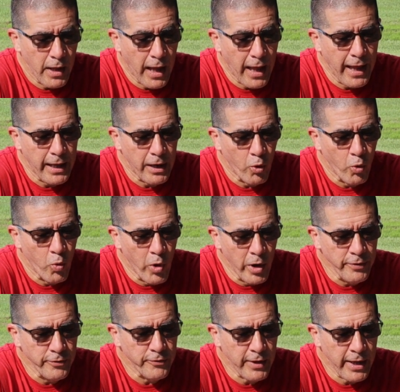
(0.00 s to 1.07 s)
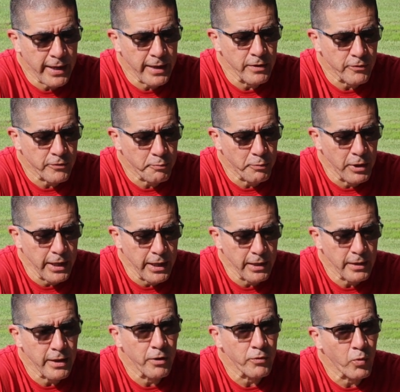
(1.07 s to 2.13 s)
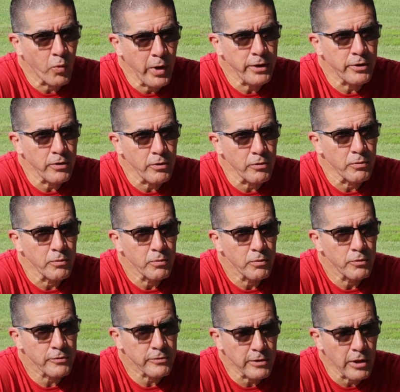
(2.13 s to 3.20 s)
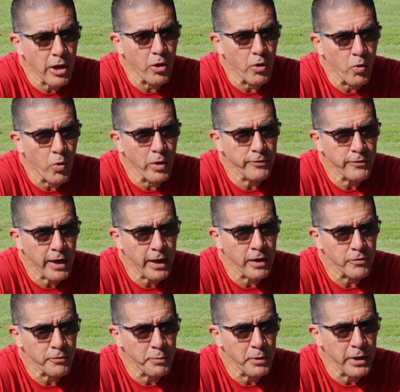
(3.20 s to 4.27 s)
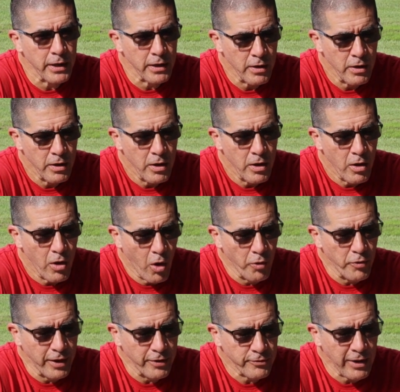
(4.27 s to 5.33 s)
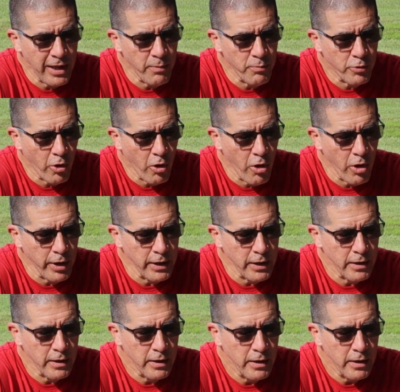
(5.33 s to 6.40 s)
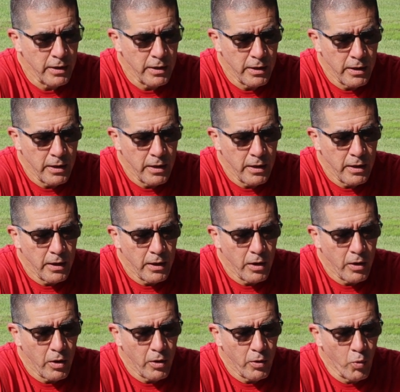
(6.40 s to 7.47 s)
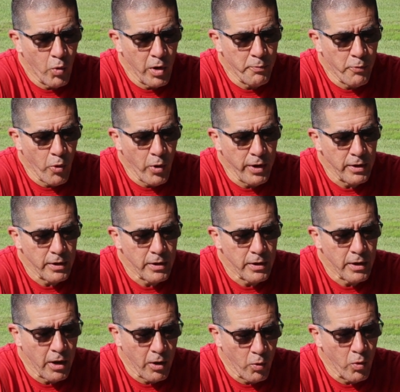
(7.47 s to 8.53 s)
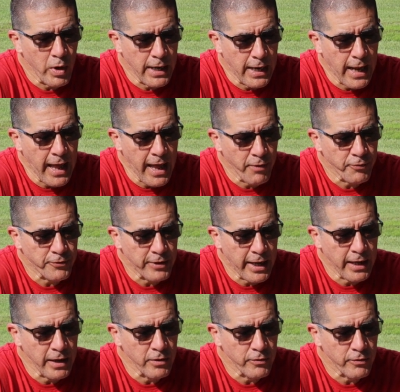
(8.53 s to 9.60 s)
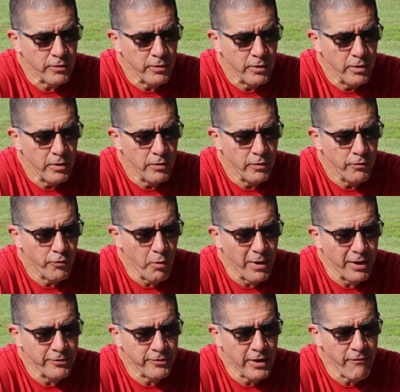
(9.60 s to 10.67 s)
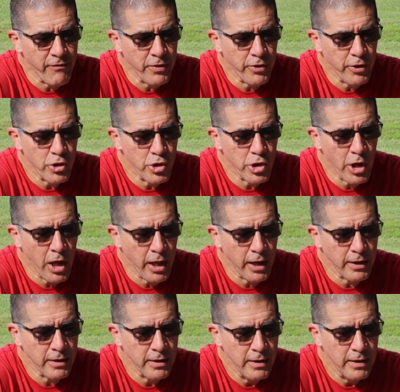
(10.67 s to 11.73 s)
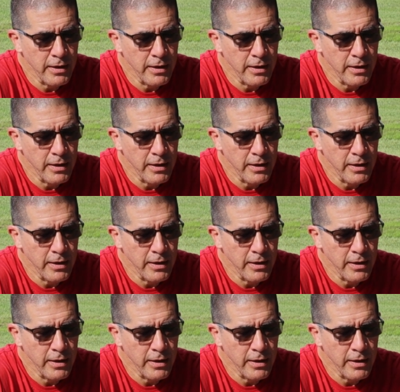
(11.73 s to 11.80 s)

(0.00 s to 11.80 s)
I had a 1 second split. That's way too slow. 1 second split on that same target. 1.5 seconds for my seventh shot,